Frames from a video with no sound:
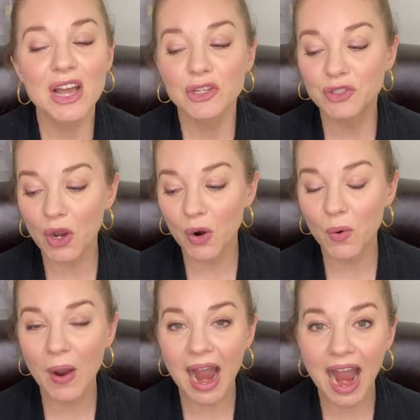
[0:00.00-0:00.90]

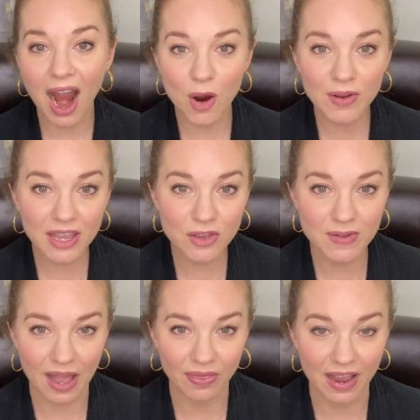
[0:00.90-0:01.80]
So how can you
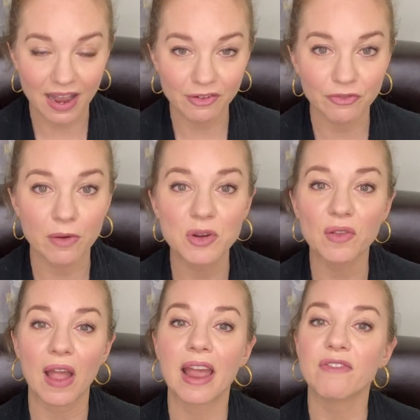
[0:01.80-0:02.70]
get that from your
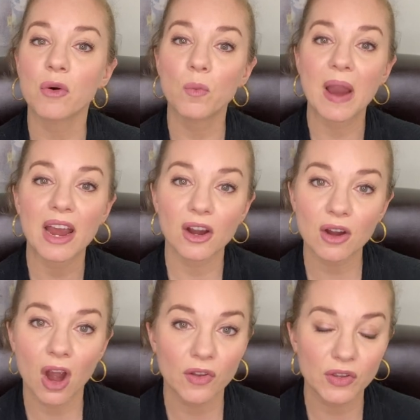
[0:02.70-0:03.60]
life? Where
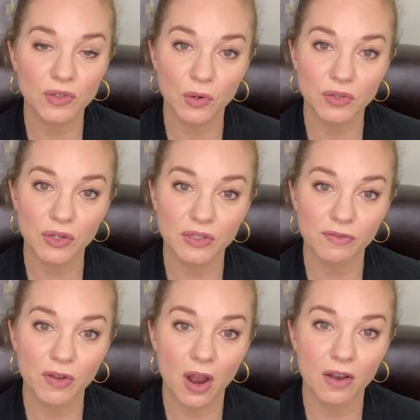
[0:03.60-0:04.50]
are the sources
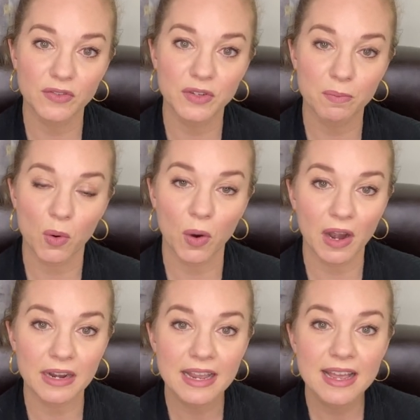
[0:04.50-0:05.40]
of
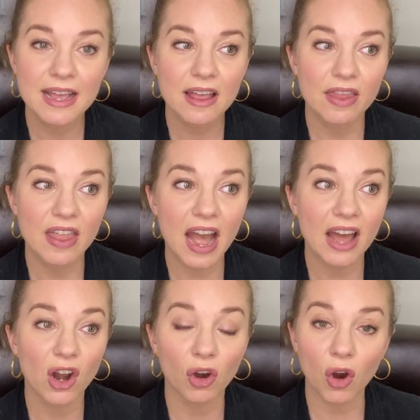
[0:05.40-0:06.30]
support
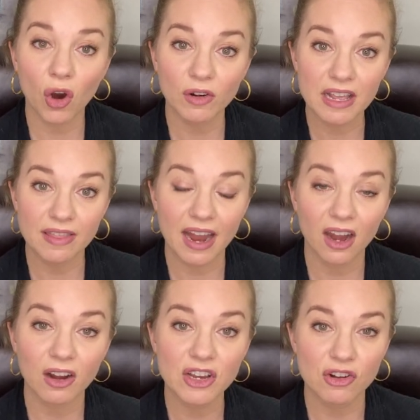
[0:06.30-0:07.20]
that are already
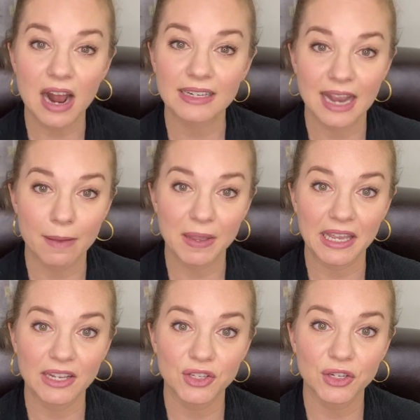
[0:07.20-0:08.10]
there and you're not tapping
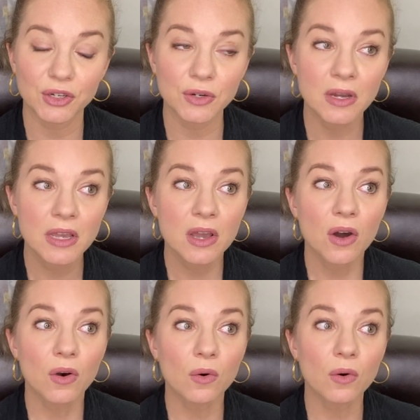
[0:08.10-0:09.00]
into?
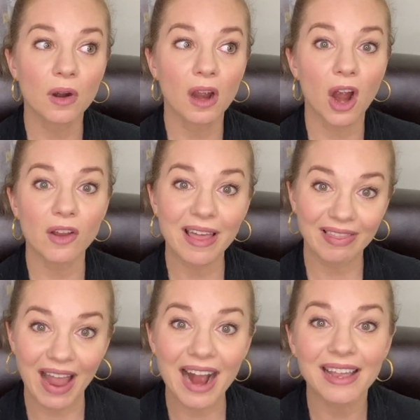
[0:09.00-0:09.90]
Or are they
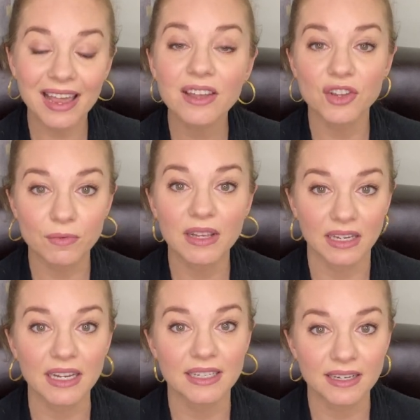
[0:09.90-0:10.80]
lacking and you really
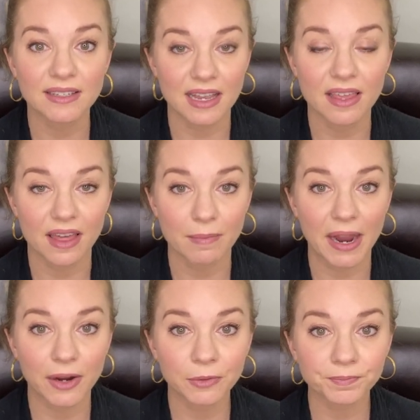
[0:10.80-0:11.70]
need to seek them
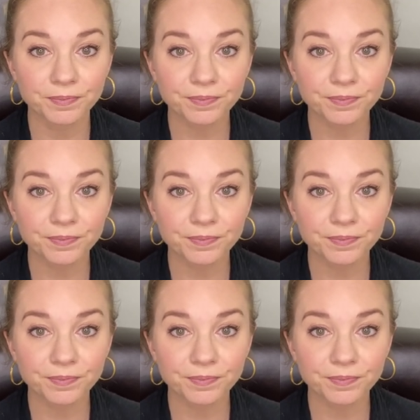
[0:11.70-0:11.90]
out?